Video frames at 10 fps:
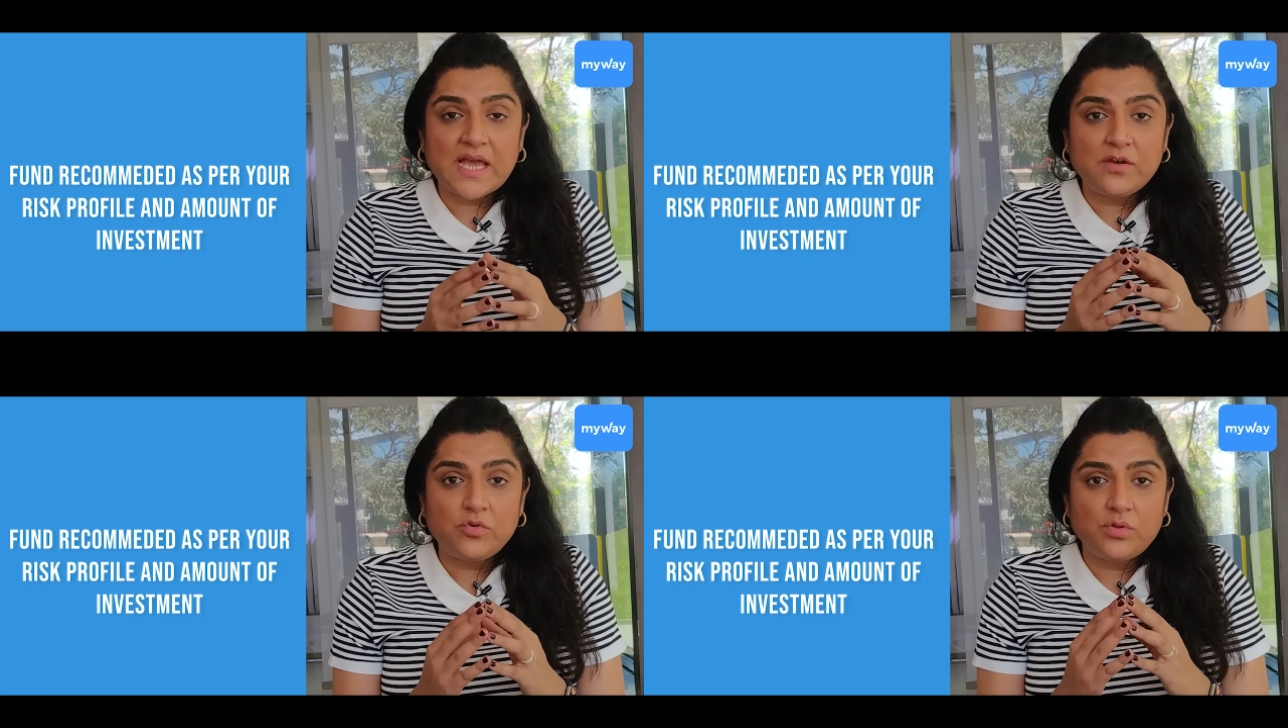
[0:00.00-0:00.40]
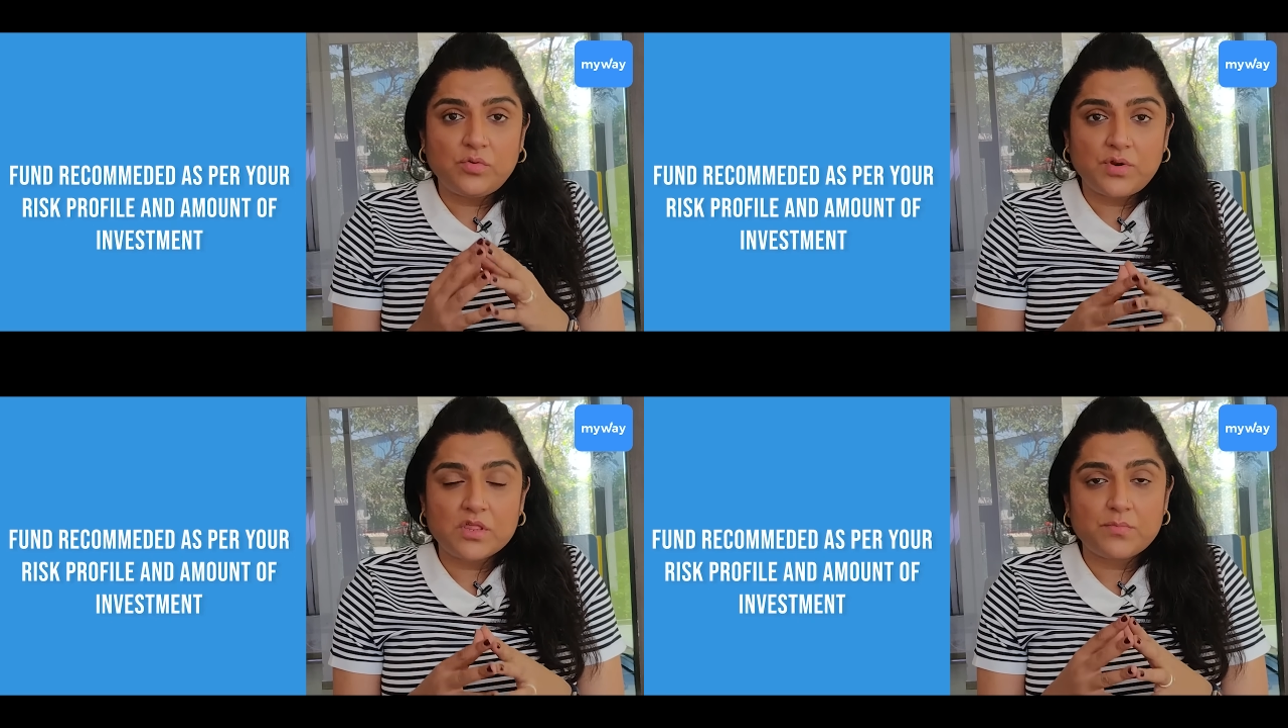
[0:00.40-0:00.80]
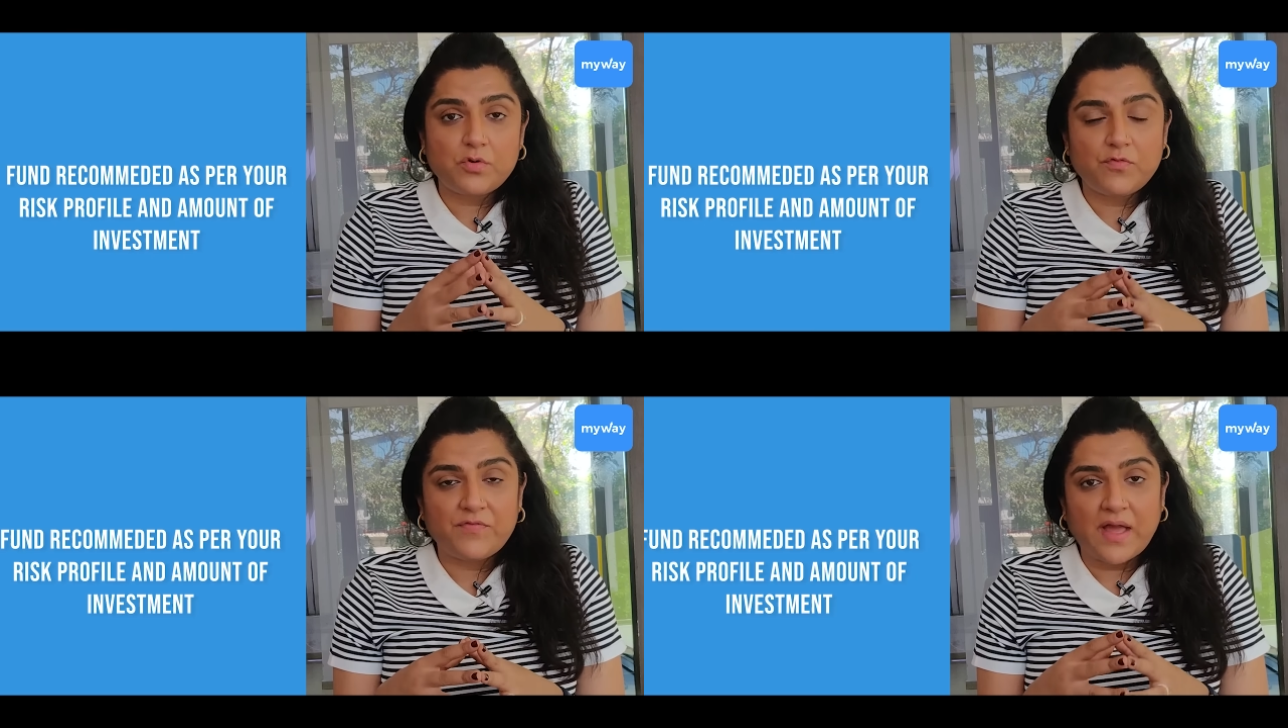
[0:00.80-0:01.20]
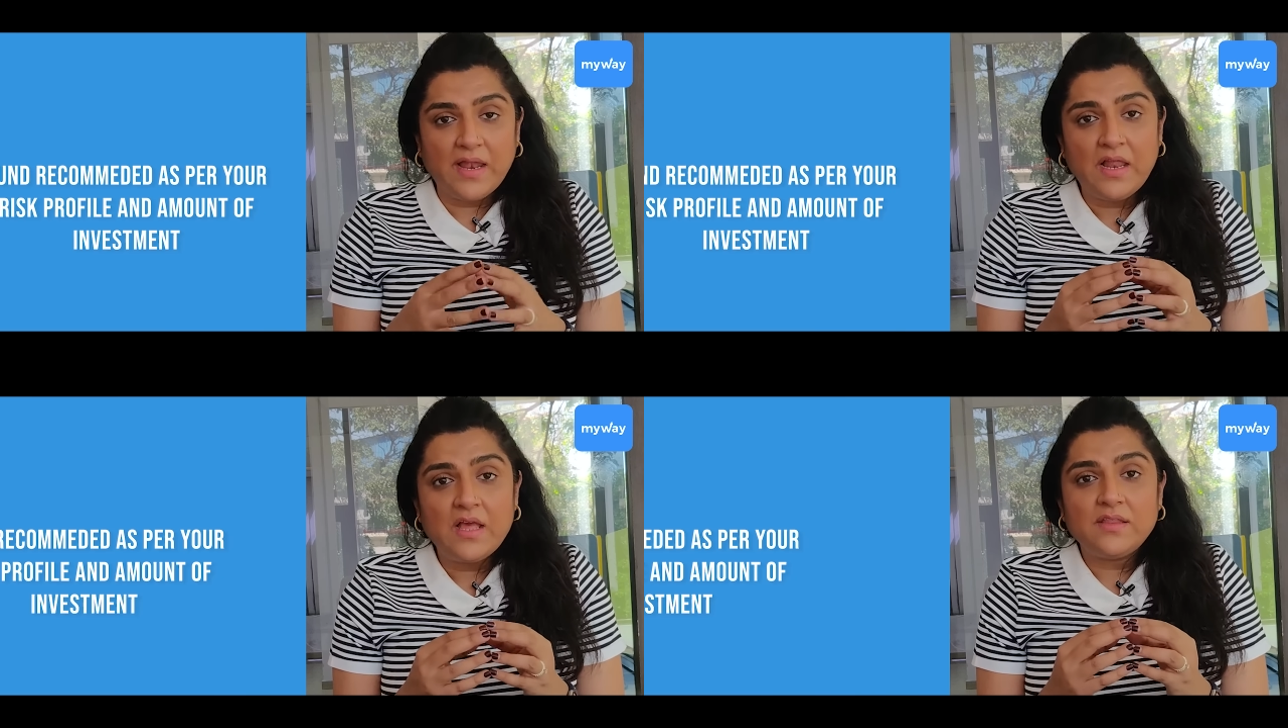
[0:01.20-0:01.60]
and to the risk
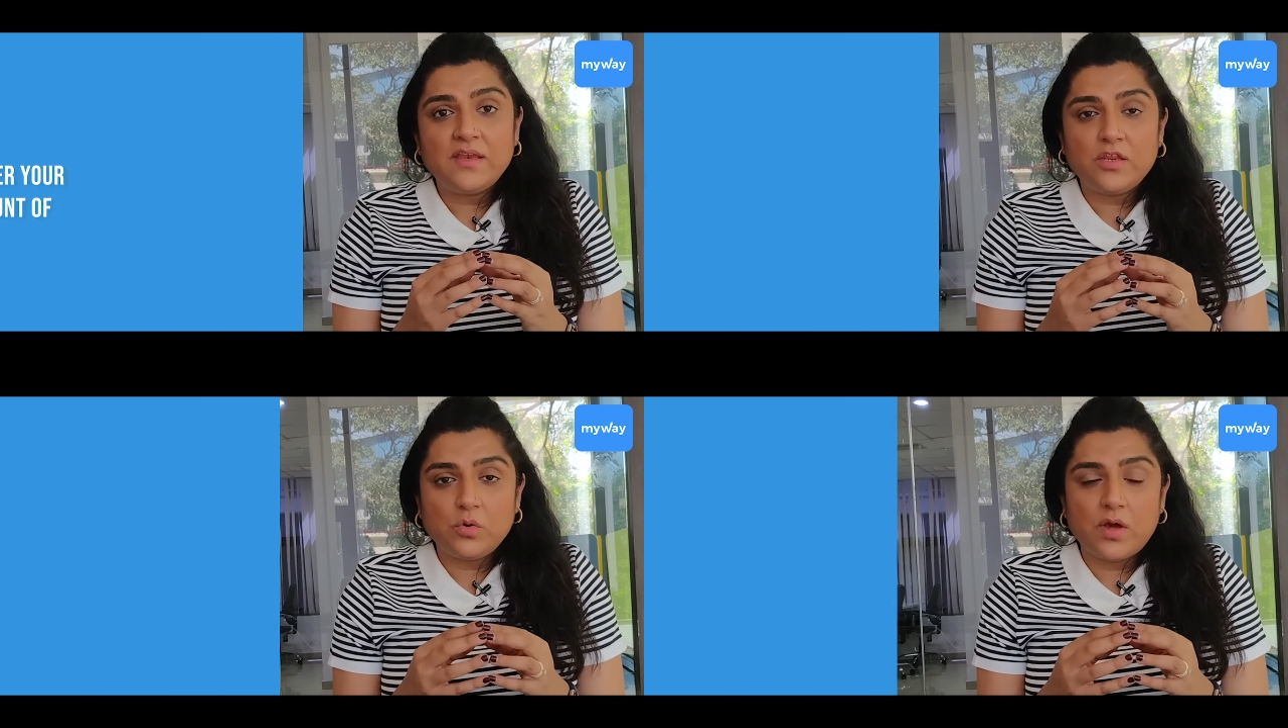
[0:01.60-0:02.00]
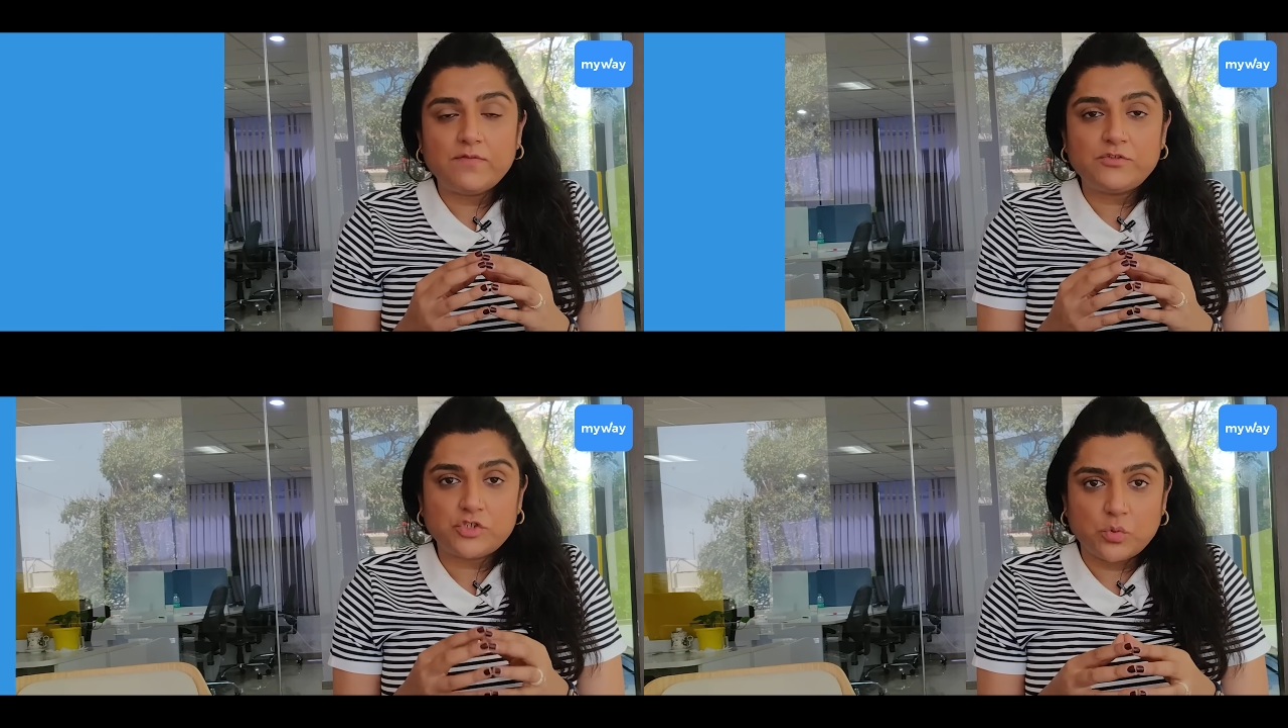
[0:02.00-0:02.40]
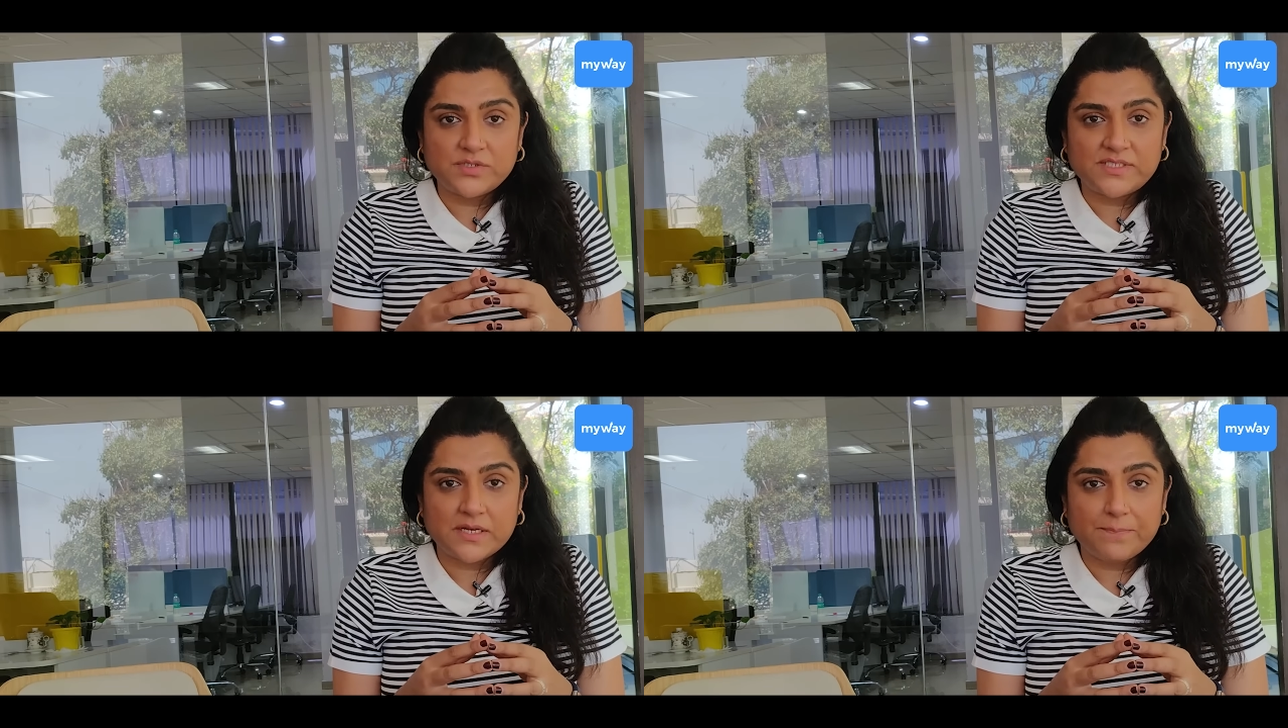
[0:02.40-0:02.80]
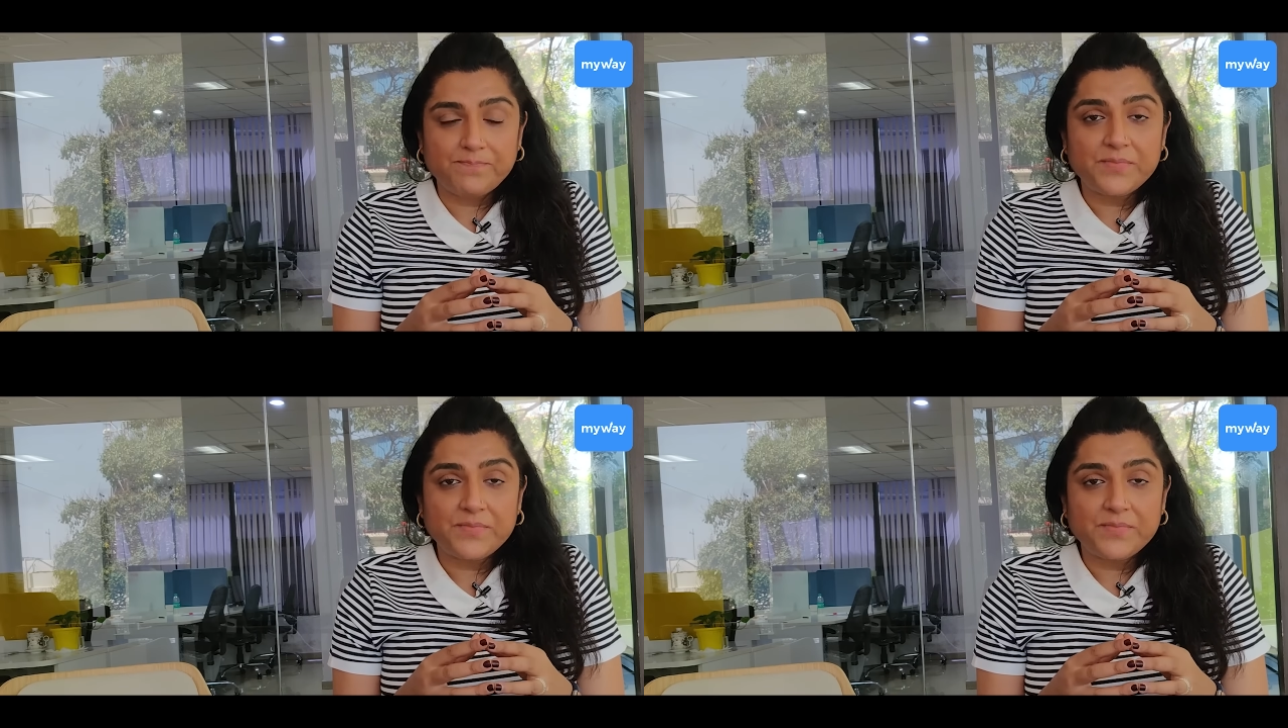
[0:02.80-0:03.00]
profile that you have chosen.